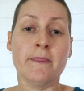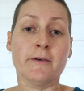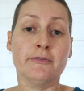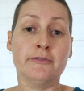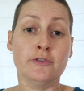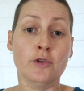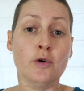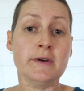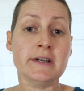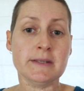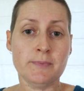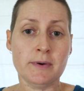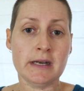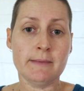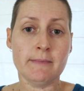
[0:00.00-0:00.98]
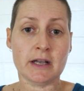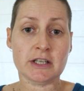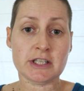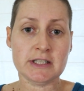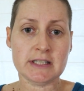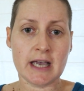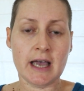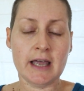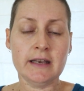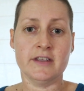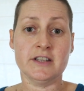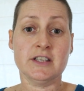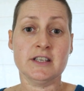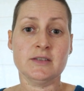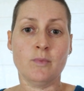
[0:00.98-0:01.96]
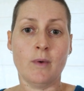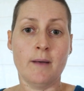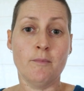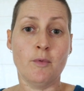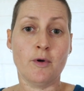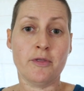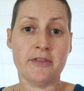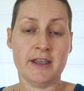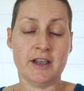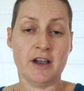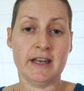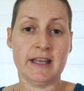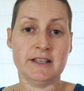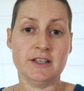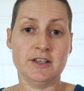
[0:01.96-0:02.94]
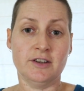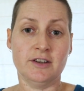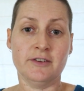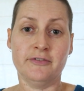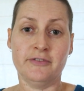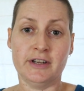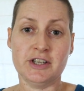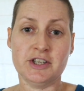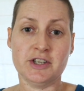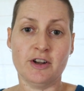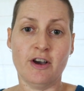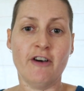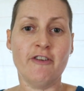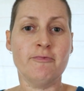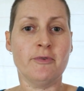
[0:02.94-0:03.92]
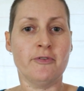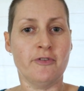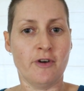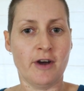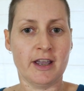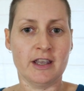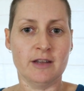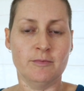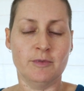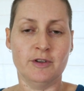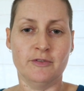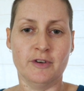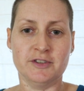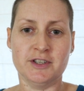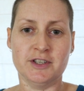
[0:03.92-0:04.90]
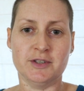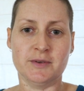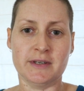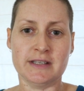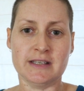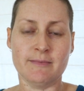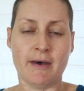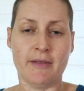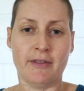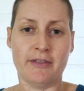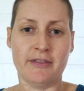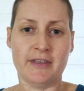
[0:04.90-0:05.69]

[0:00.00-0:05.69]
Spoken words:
The floor is pretty much done. There's just one more thing I need to do to finish it off before I can move on to doing some other